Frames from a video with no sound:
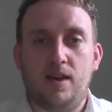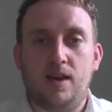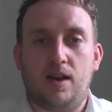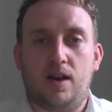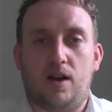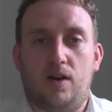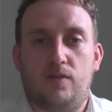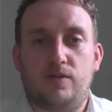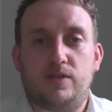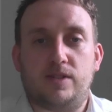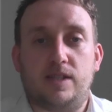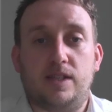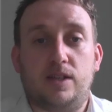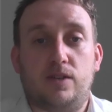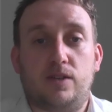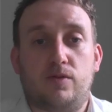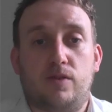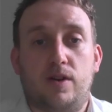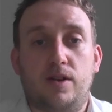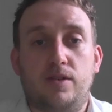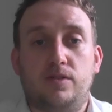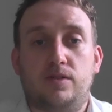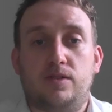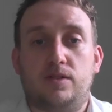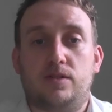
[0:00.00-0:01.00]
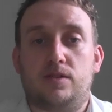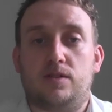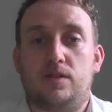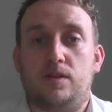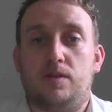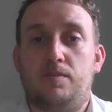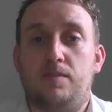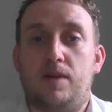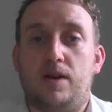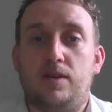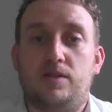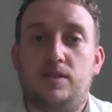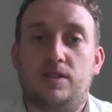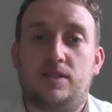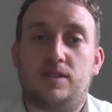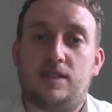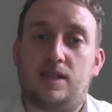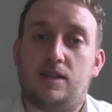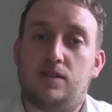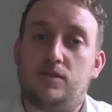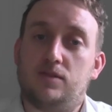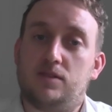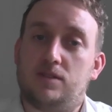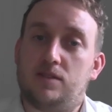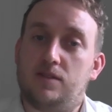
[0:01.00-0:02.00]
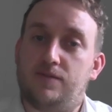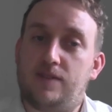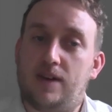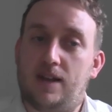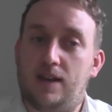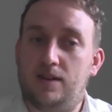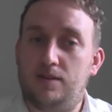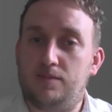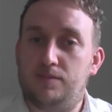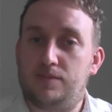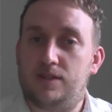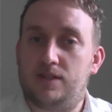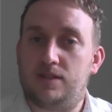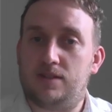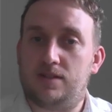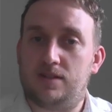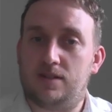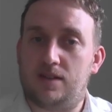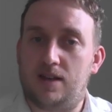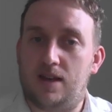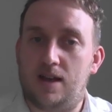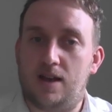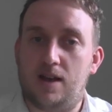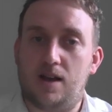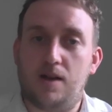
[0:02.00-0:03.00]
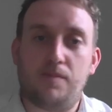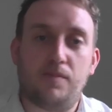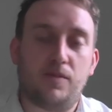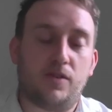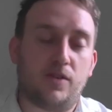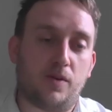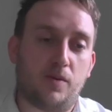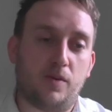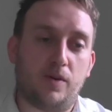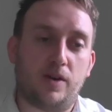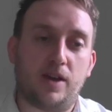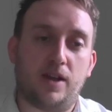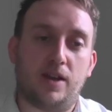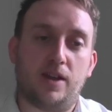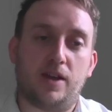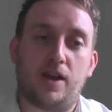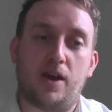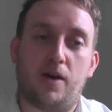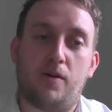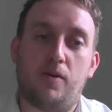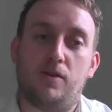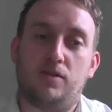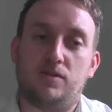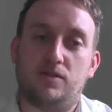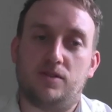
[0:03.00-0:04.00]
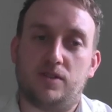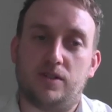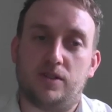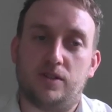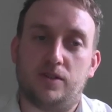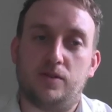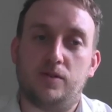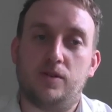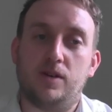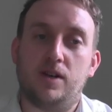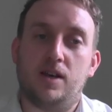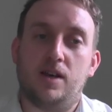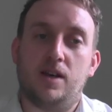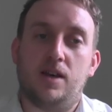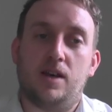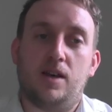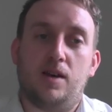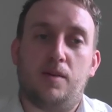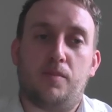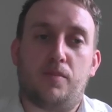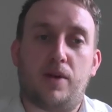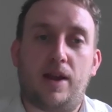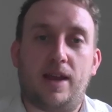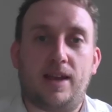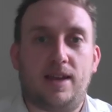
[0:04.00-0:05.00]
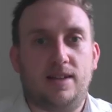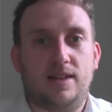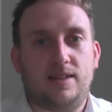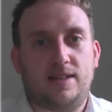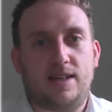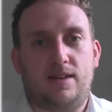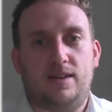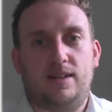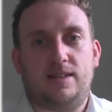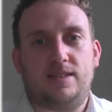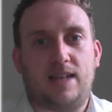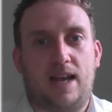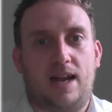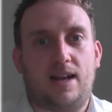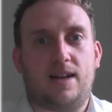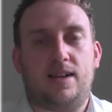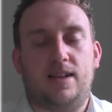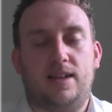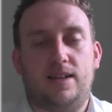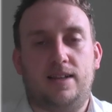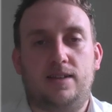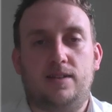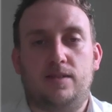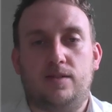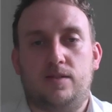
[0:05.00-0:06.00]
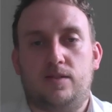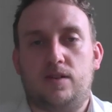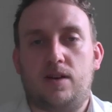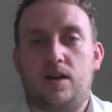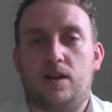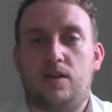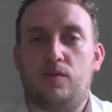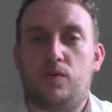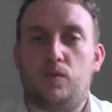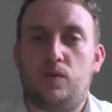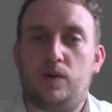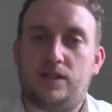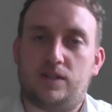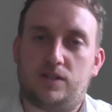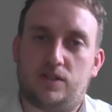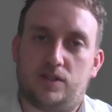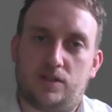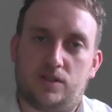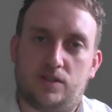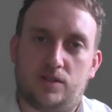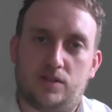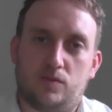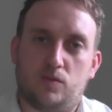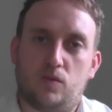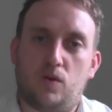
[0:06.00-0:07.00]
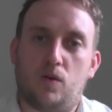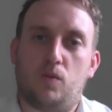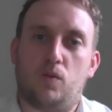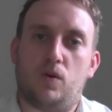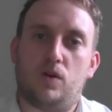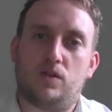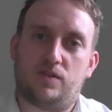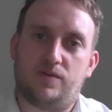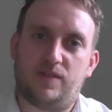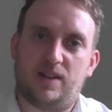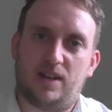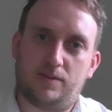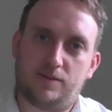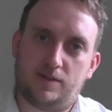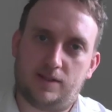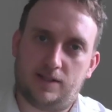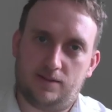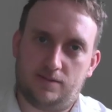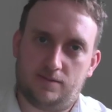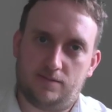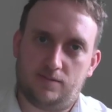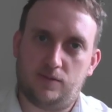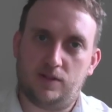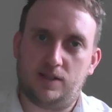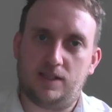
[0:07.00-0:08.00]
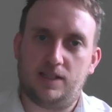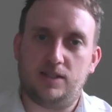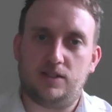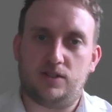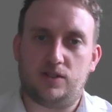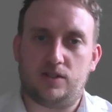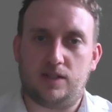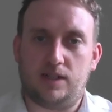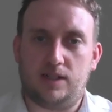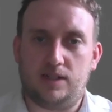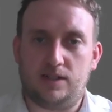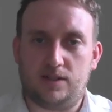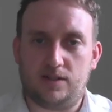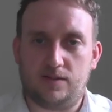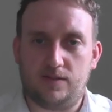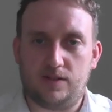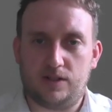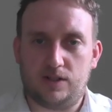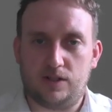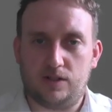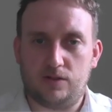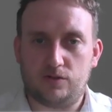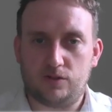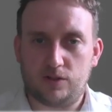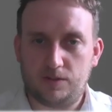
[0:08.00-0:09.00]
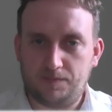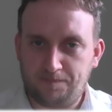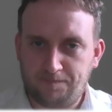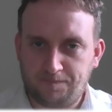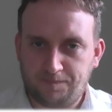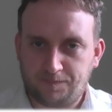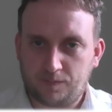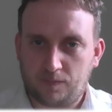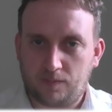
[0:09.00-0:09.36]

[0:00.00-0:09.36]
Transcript: Obviously, gross motor skills developed. So we're going to go on to breaking down exactly kind of what developed in with each of the children.